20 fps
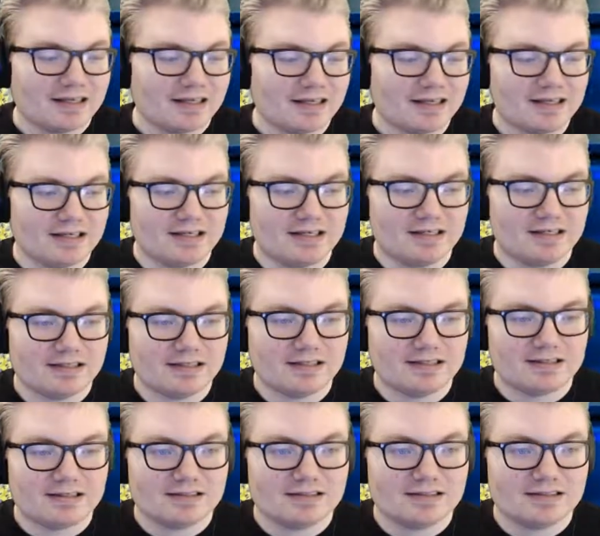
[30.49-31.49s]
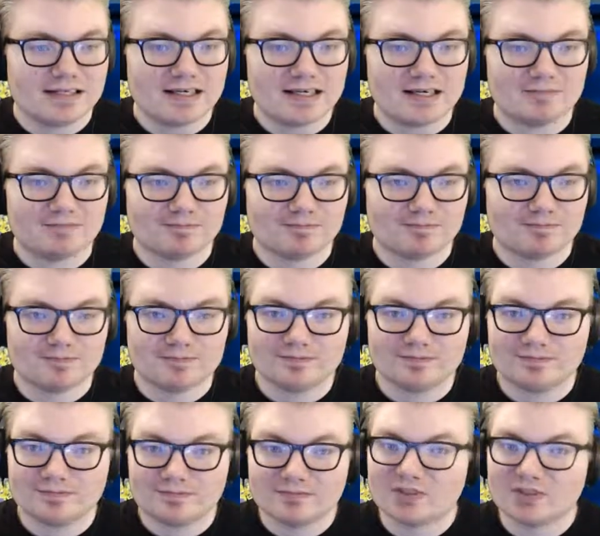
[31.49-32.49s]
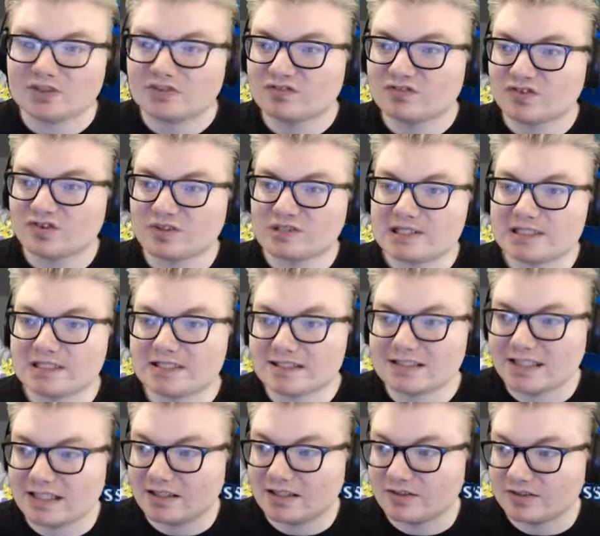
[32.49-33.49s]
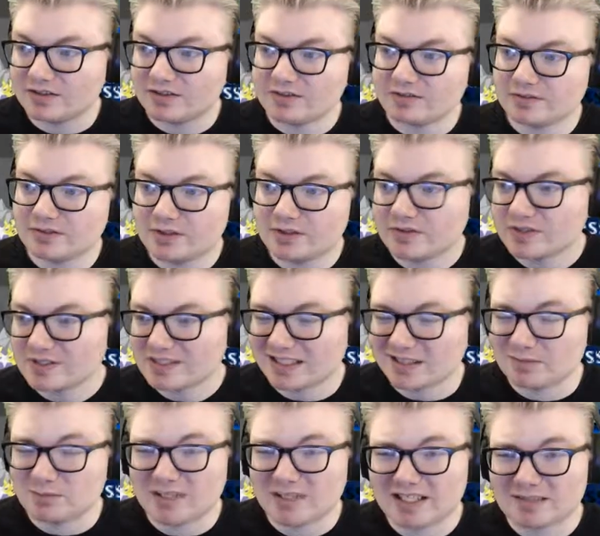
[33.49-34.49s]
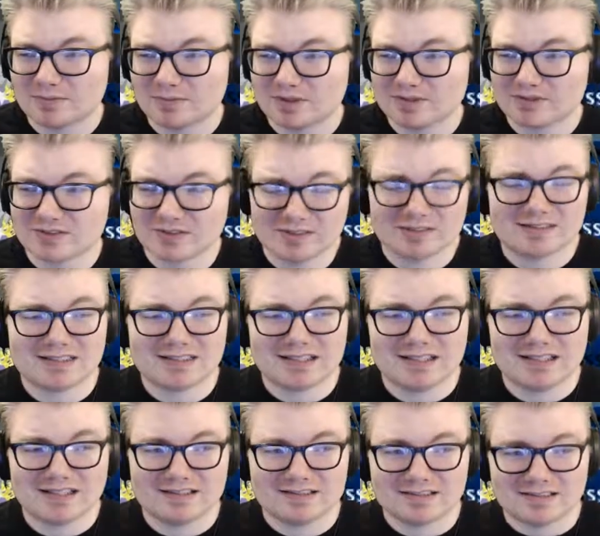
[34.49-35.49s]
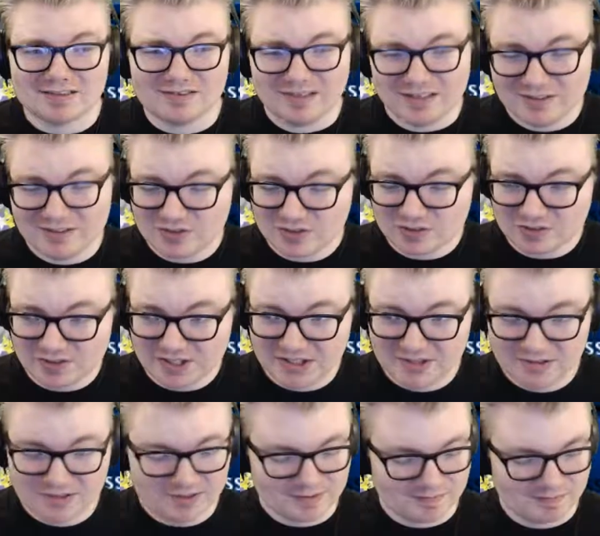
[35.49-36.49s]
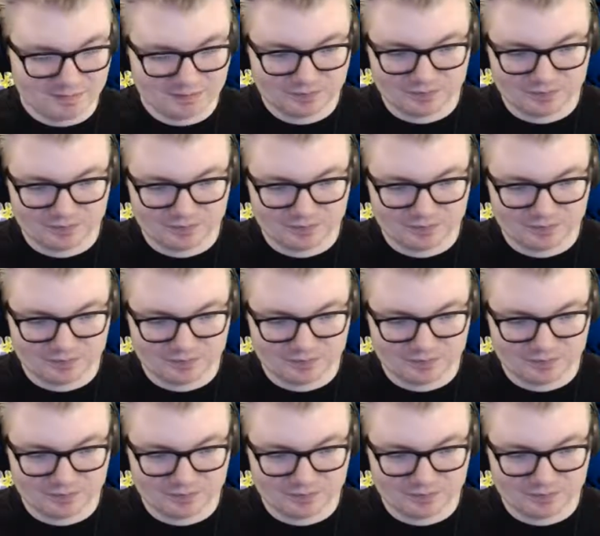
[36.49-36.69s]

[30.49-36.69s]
And yeah, looking forward to this. Now, you'll notice like black bars on the sides on these screens.